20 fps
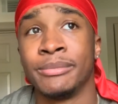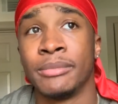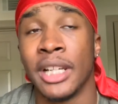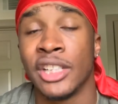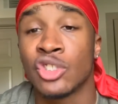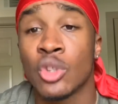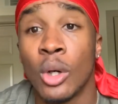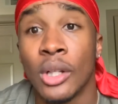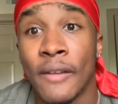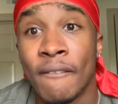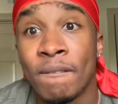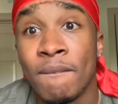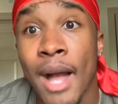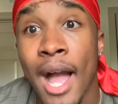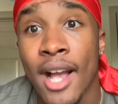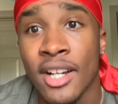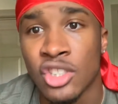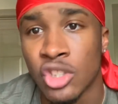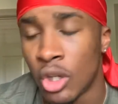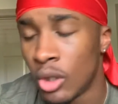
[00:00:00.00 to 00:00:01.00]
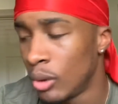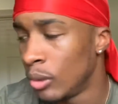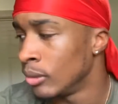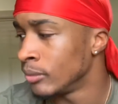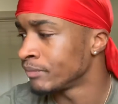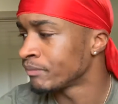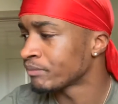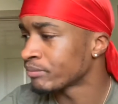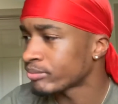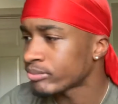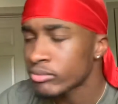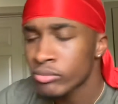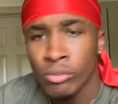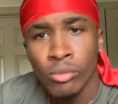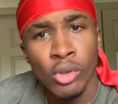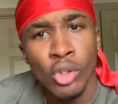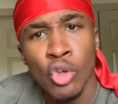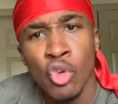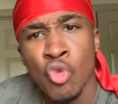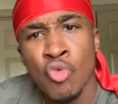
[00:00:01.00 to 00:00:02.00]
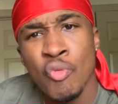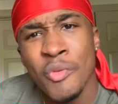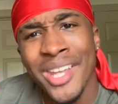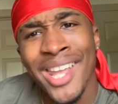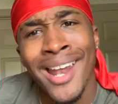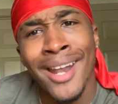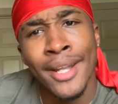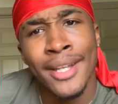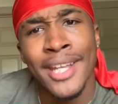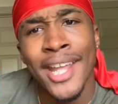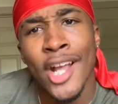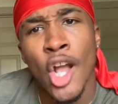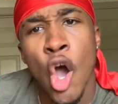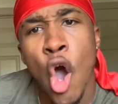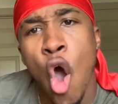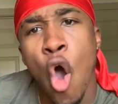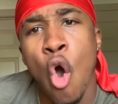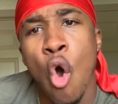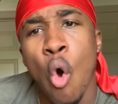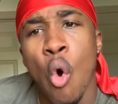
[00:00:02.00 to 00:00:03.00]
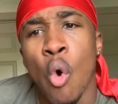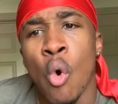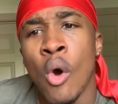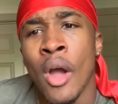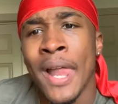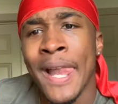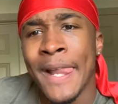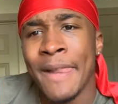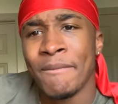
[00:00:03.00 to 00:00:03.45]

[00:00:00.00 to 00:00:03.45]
it's called a foxhole. We gotta dig a hole